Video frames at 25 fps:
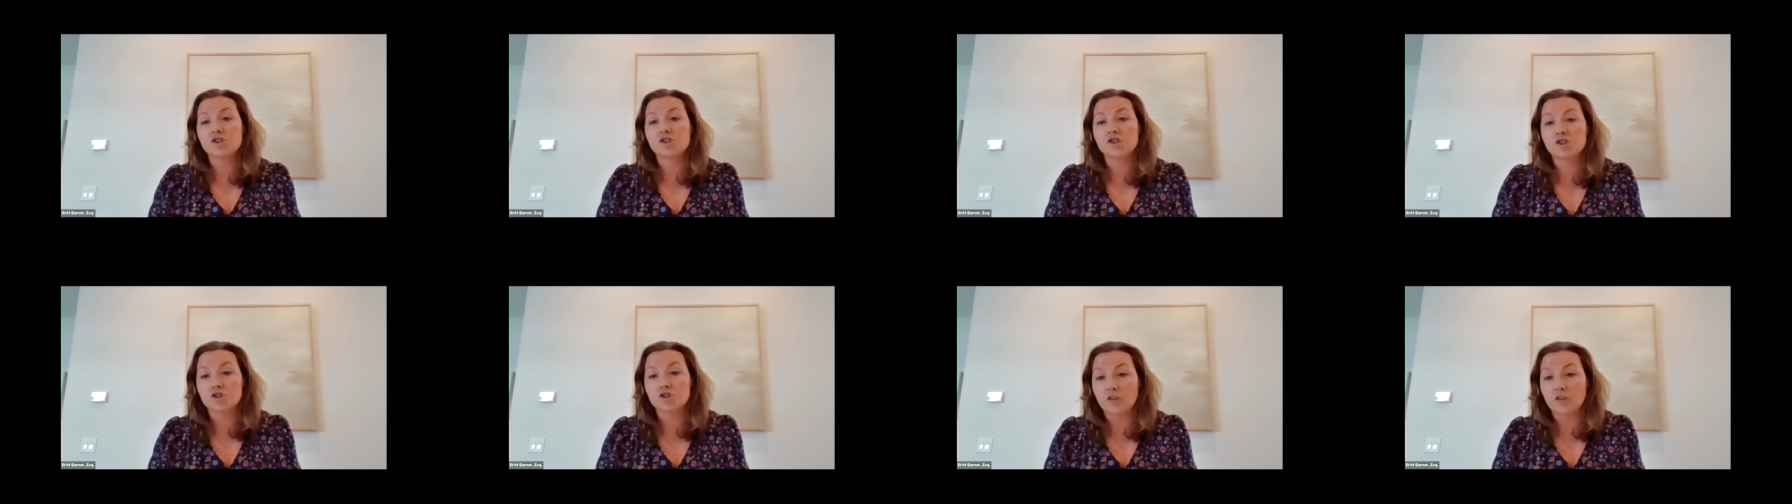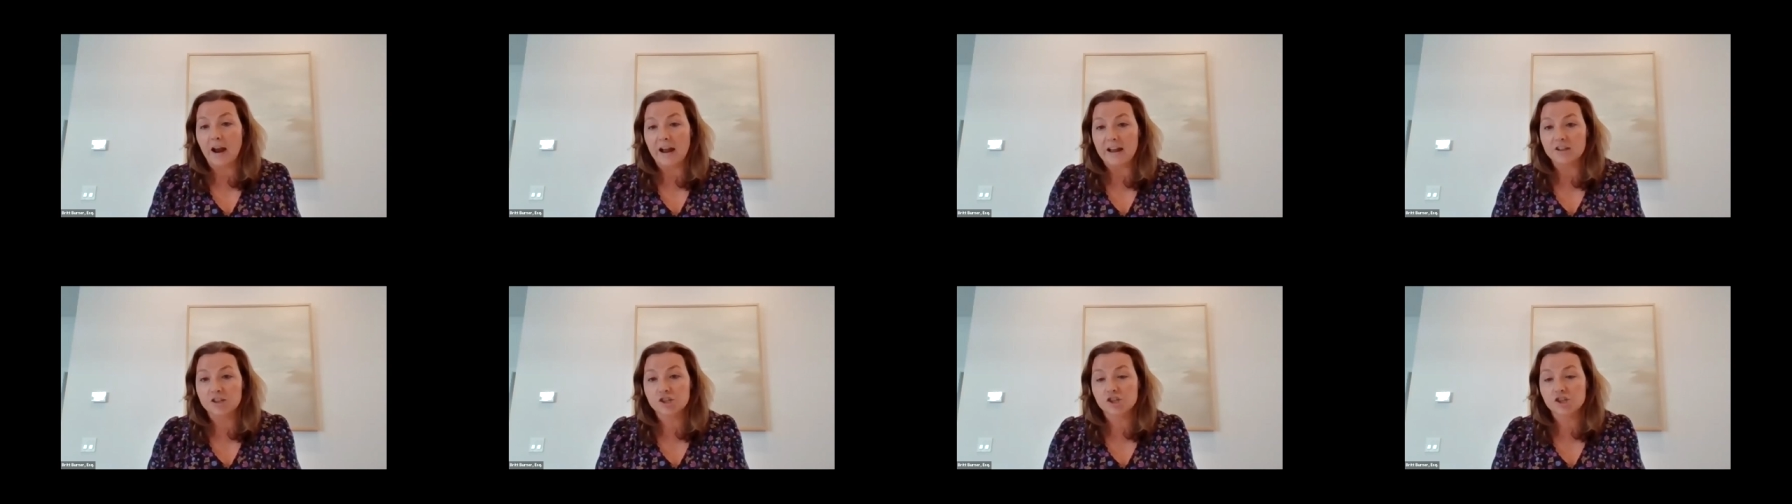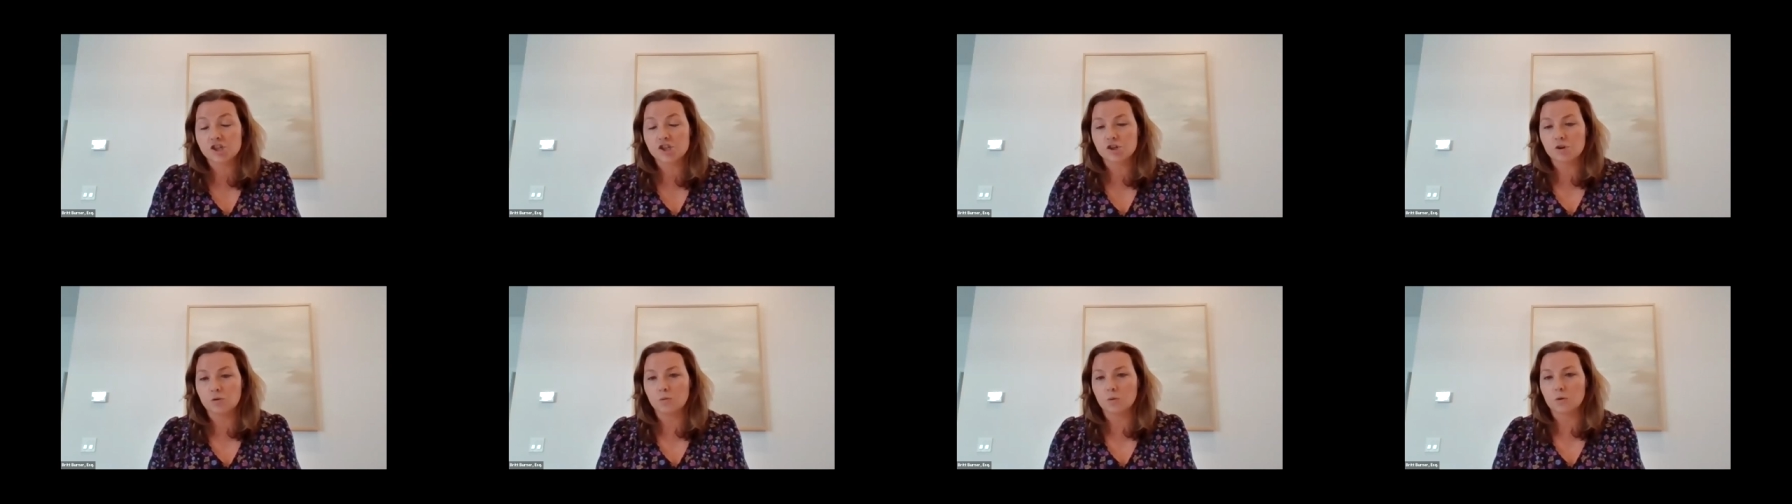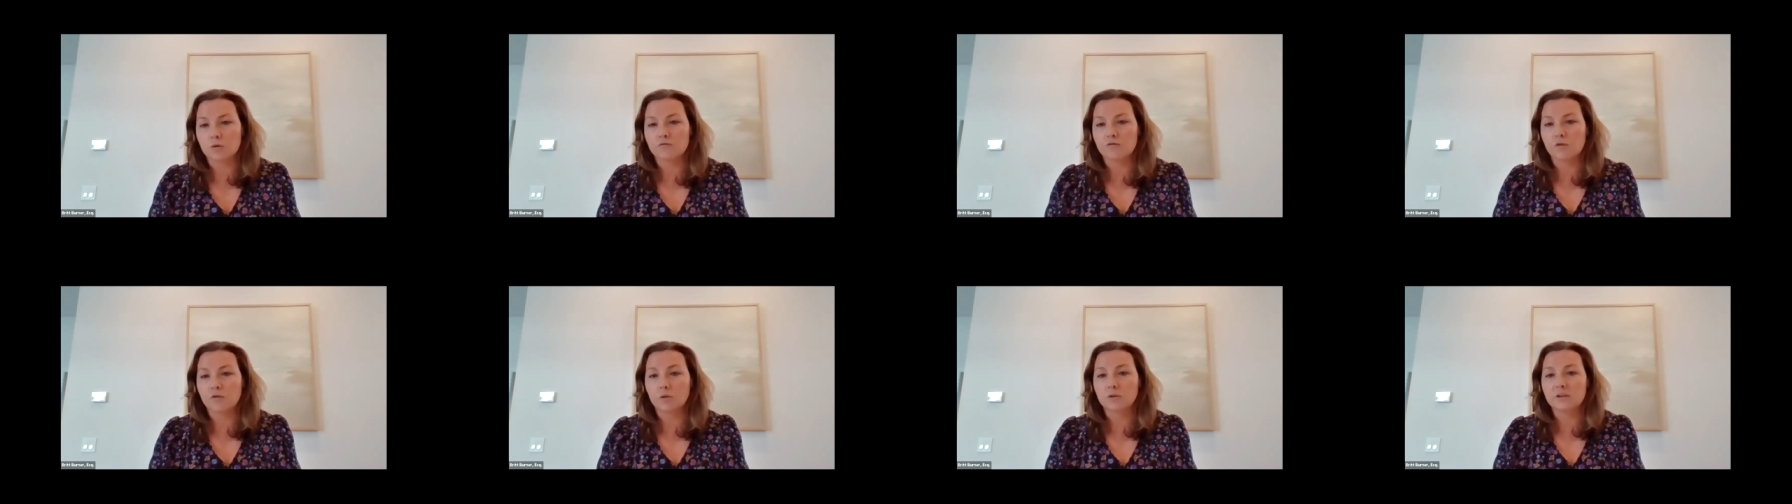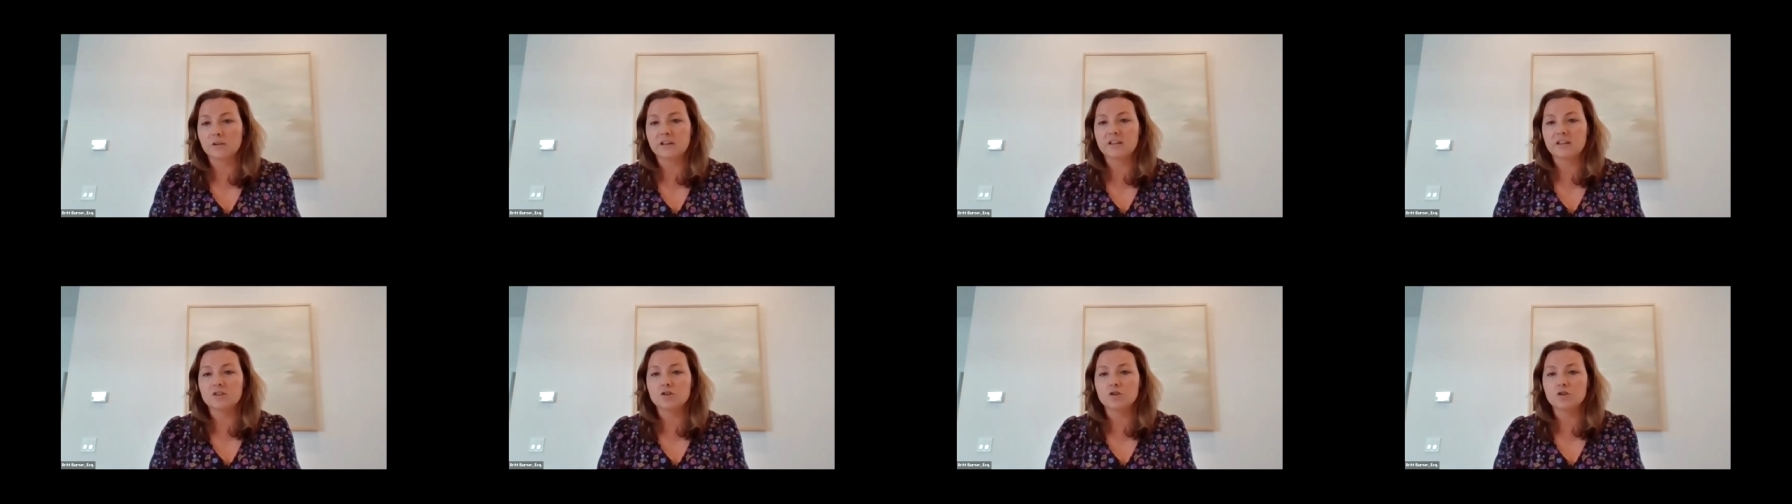stretch or roll
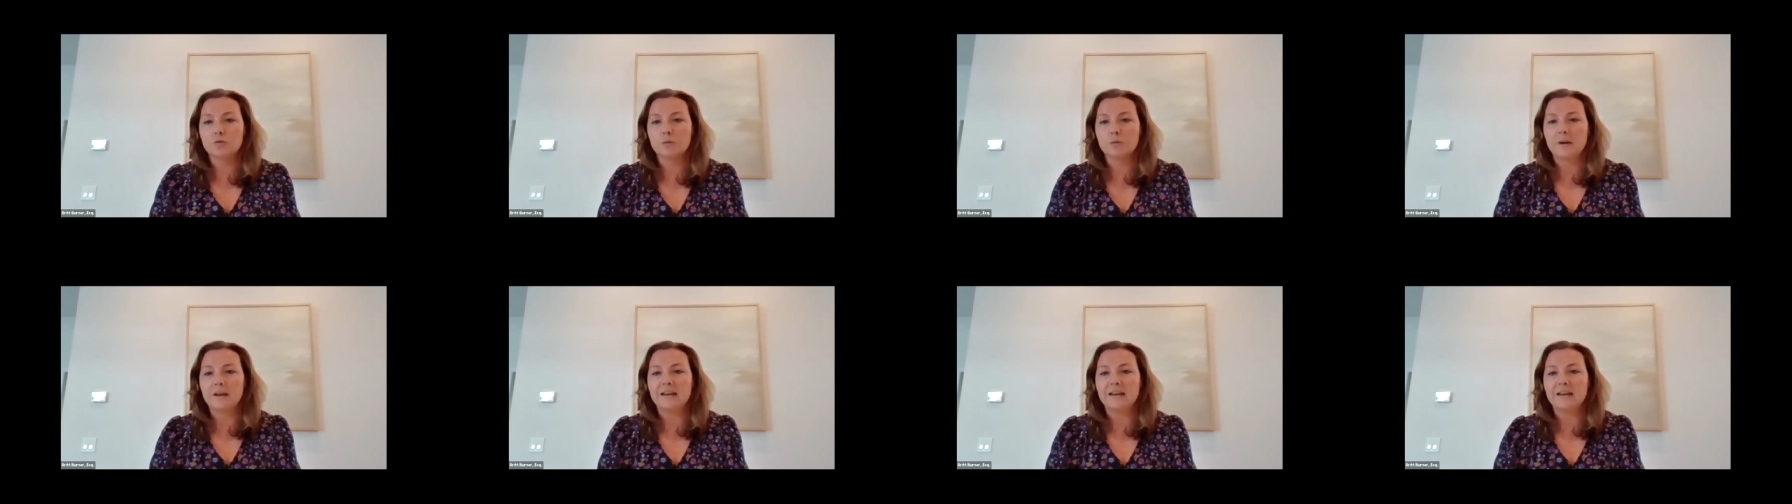it into